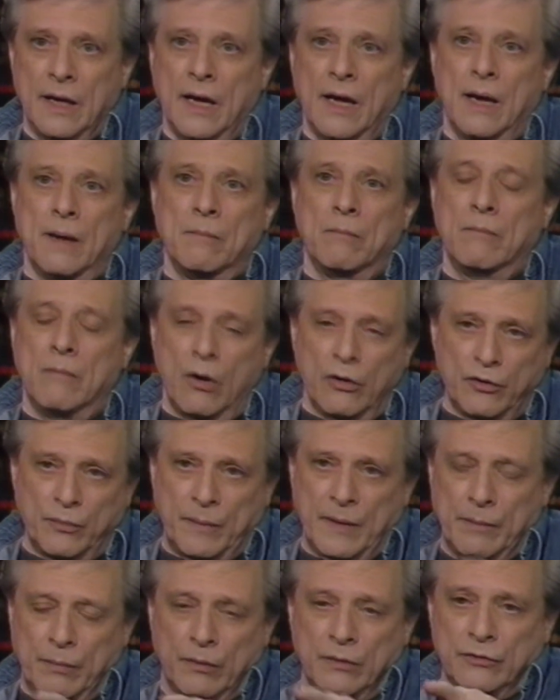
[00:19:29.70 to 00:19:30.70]
Most
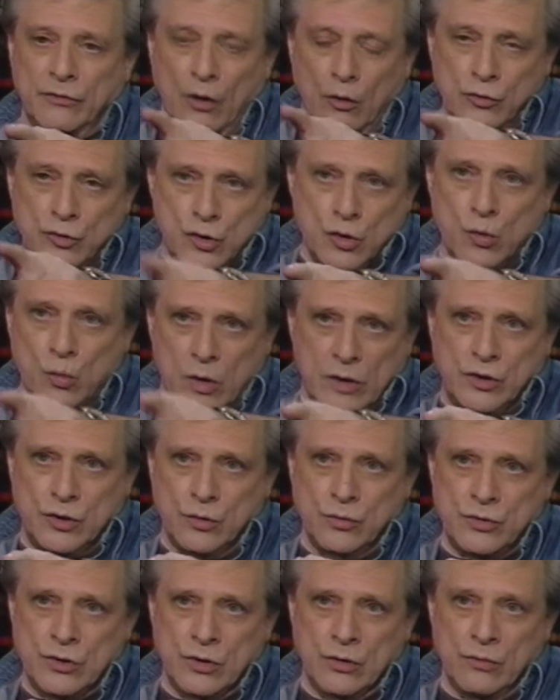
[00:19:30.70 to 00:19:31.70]
people don't do what
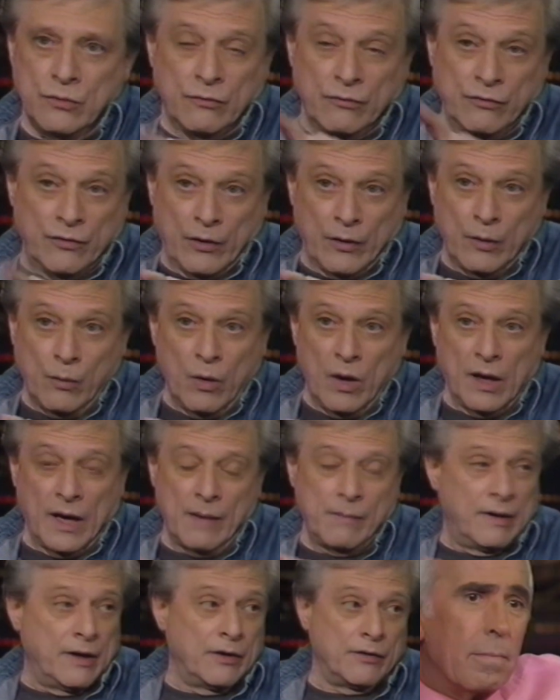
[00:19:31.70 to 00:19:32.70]
you do very well.
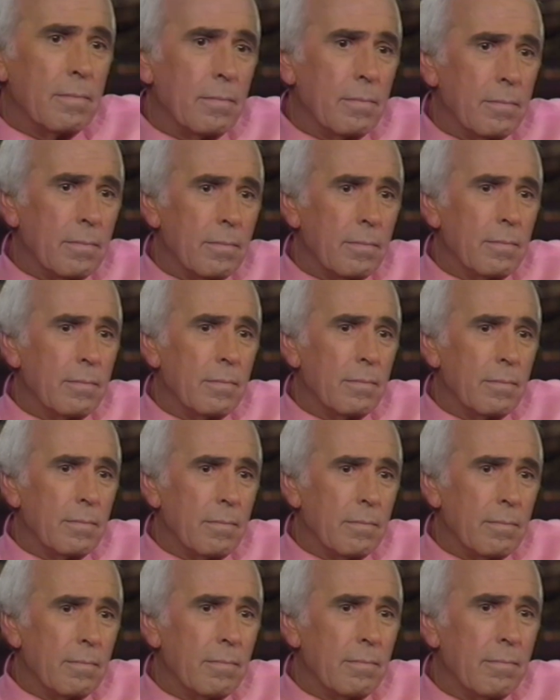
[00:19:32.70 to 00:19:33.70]
I've been interviewed by
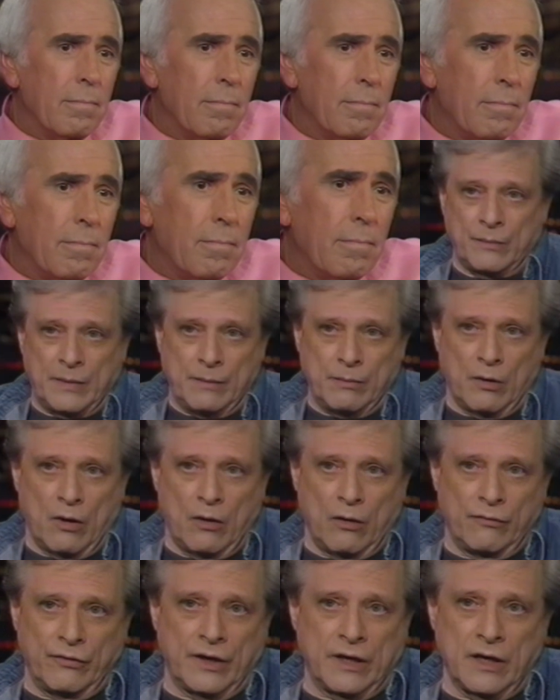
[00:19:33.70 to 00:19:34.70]
thousands of people
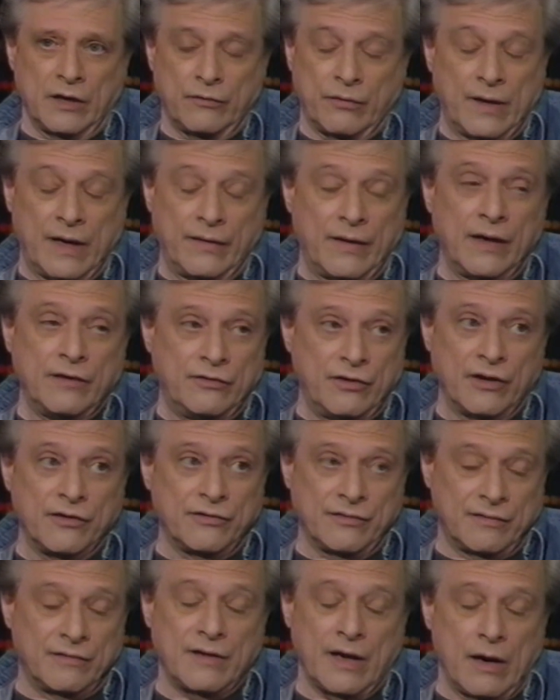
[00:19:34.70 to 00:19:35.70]
all over the country, and they
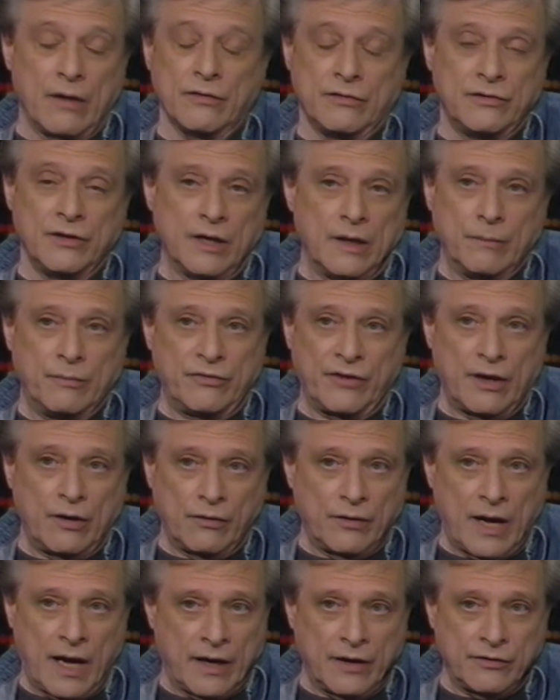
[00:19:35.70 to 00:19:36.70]
just they are dubs. They
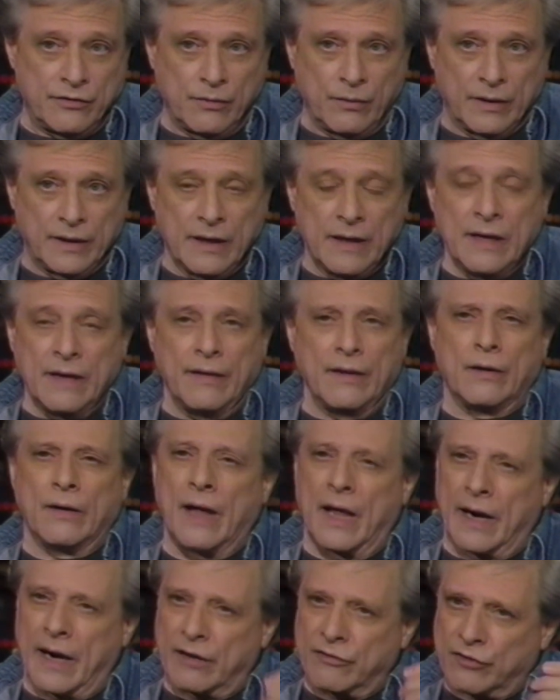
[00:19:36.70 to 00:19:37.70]
don't know how to do it. Mm -hmm. They don't
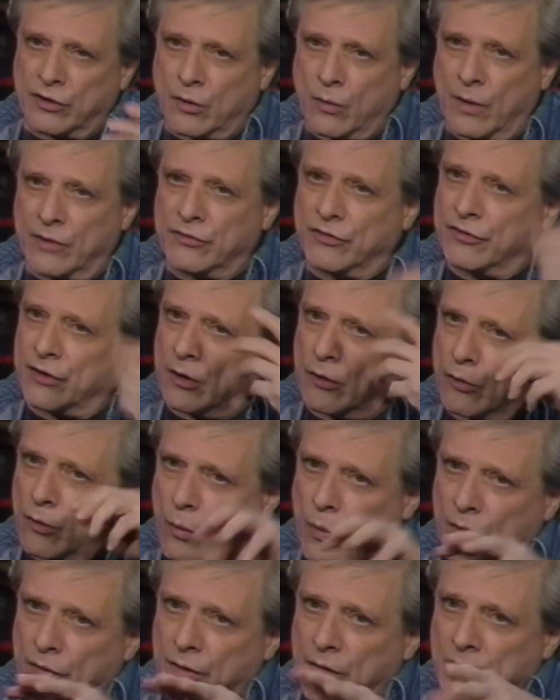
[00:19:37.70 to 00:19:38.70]
know how to ask the questions. They don't yeah.
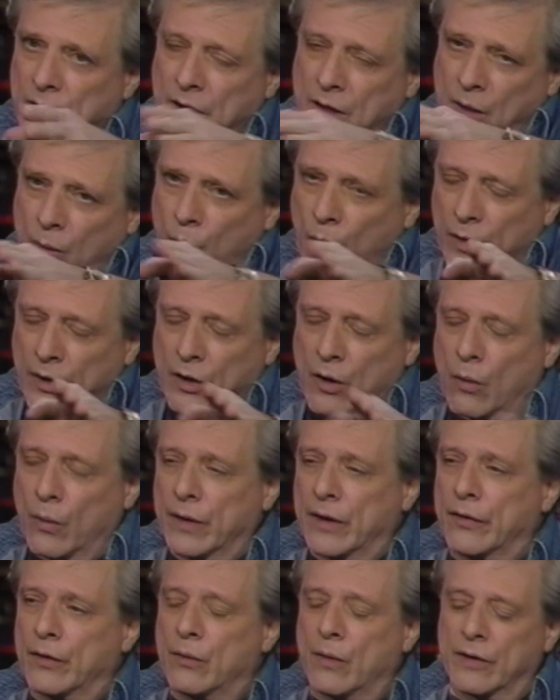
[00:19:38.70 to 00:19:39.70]
know where the where to go
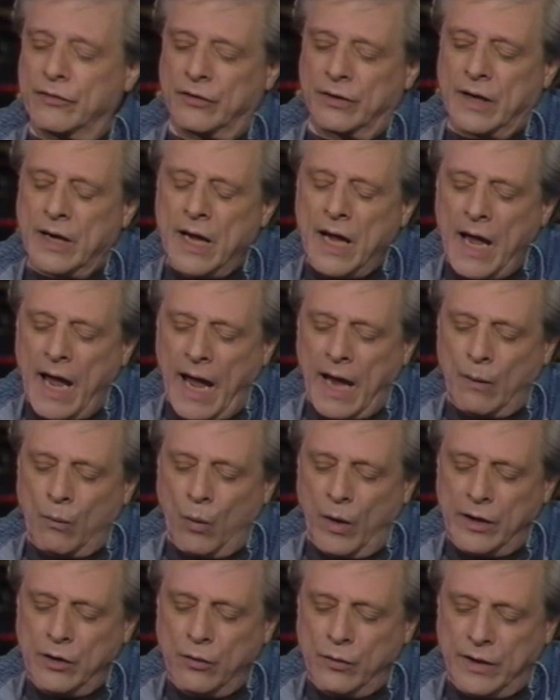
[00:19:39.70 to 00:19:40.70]
into the question. And
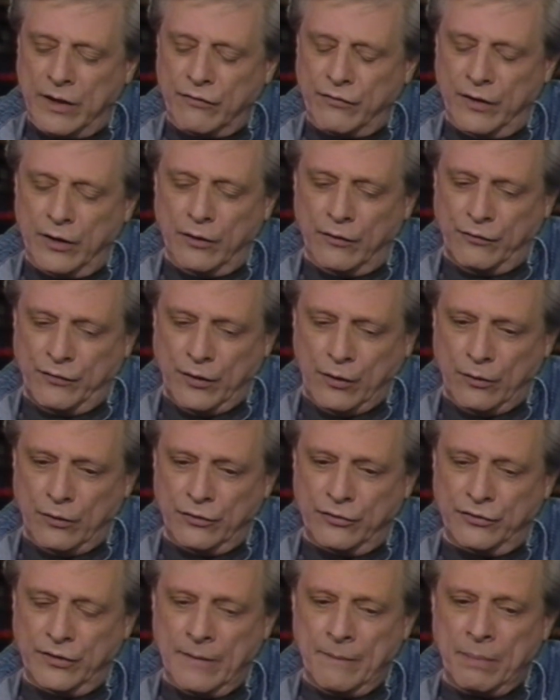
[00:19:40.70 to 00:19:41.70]
when you give
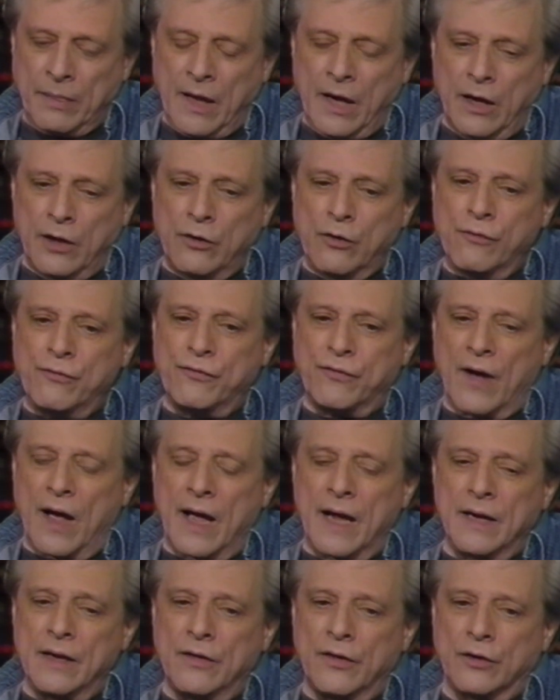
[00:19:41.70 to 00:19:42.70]
interviews, you
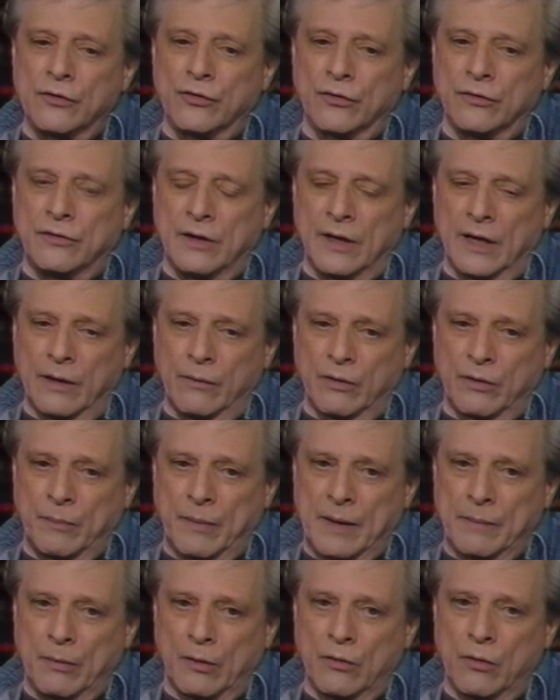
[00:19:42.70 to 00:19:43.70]
find that you're dealing with
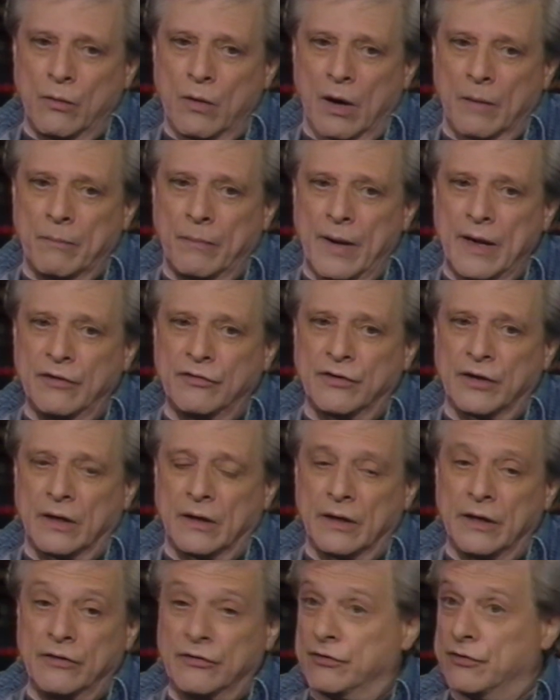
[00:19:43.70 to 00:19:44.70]
people who are
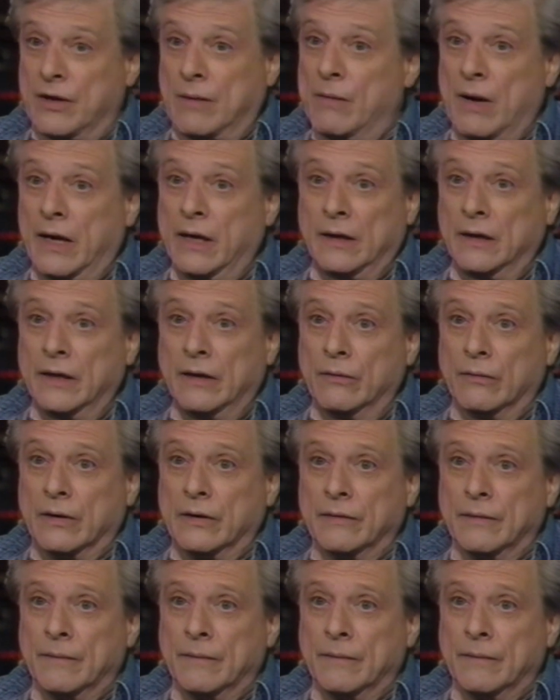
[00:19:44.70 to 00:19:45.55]
basically semi-illiterate.